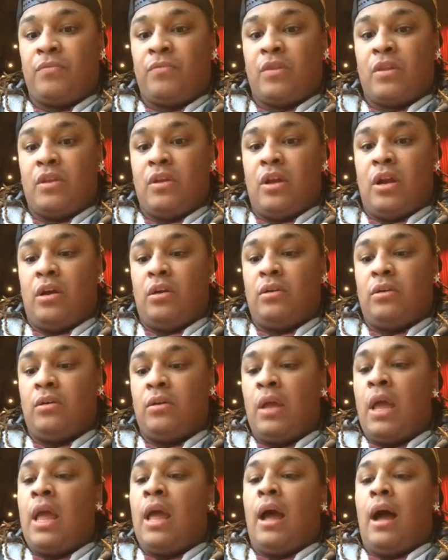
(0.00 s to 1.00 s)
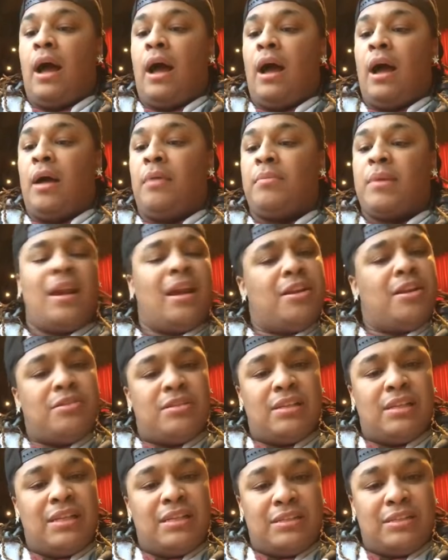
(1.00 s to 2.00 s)
You know, um, and I used to
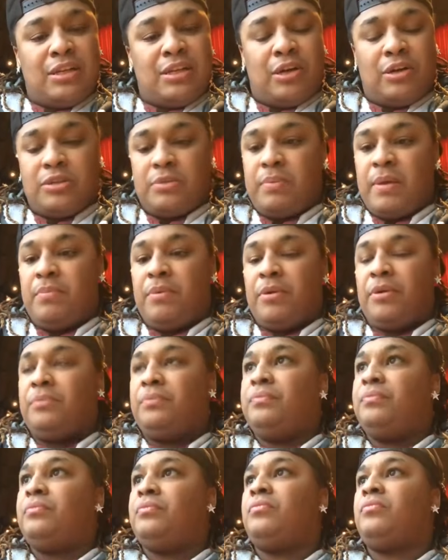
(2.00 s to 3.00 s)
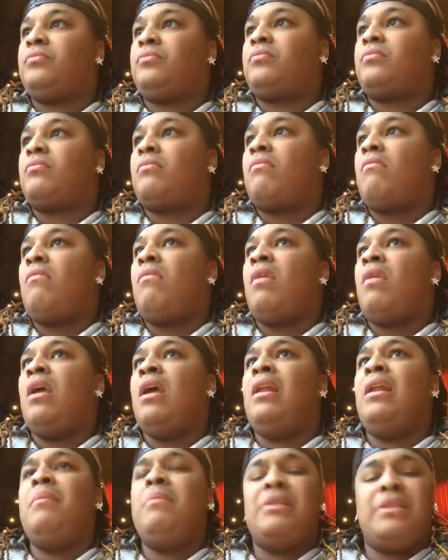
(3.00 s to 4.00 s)
listen to those people. And
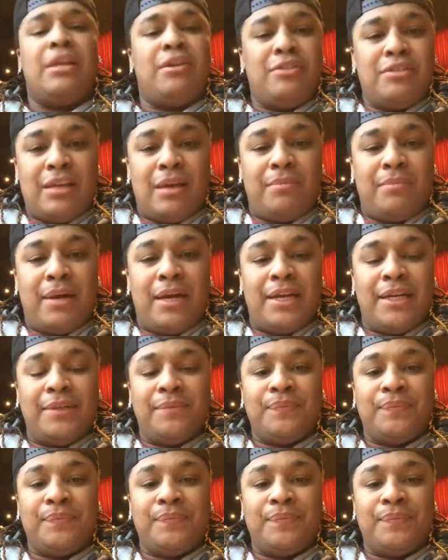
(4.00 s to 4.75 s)
let me tell you something, honey.